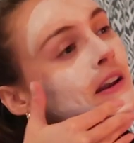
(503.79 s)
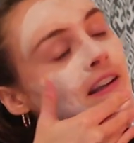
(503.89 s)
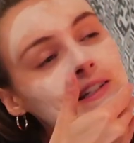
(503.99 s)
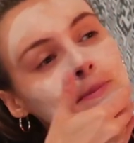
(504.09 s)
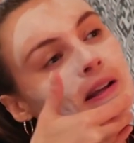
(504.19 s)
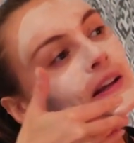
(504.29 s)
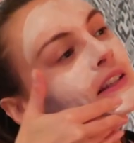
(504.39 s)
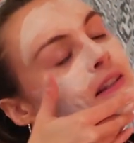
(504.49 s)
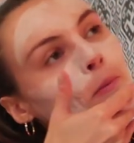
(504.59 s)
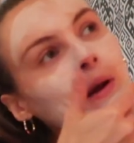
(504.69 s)
just
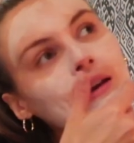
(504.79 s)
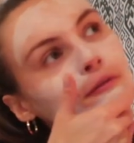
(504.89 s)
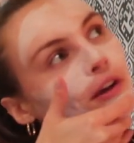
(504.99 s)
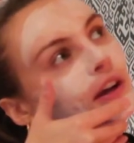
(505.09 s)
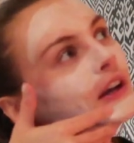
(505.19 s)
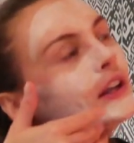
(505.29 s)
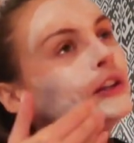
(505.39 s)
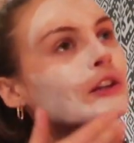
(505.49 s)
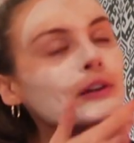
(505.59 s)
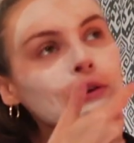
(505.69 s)
because whenever
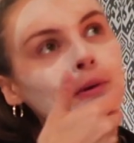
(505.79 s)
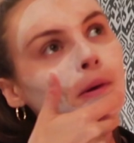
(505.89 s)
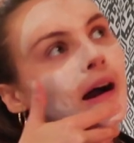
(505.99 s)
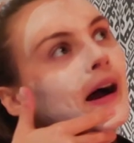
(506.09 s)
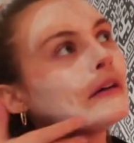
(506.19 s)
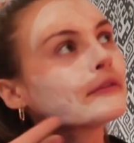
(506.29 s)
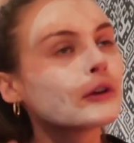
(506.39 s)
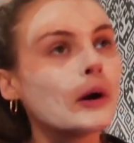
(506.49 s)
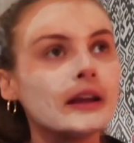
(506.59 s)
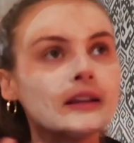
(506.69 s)
you have
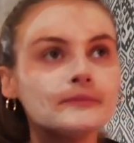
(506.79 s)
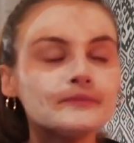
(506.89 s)
quite,